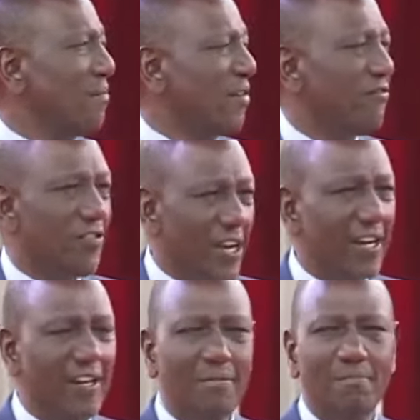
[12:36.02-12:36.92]
I am a
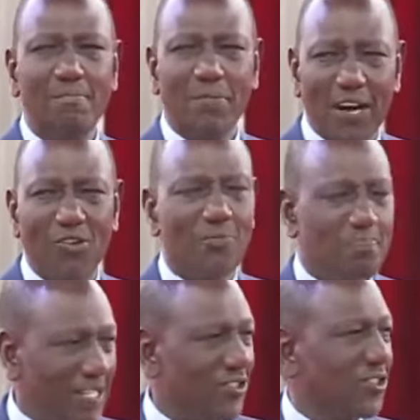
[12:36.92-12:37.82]
very
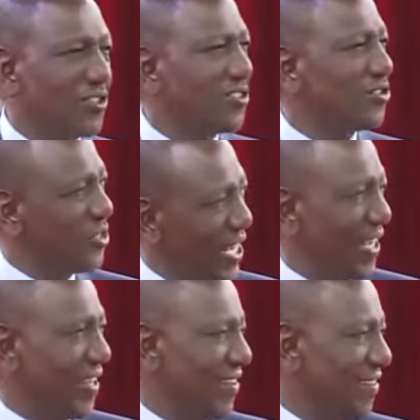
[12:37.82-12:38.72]
proud person
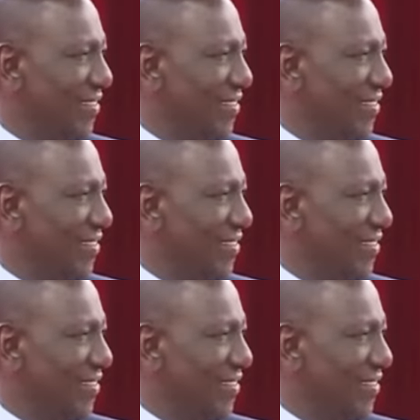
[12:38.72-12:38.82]
today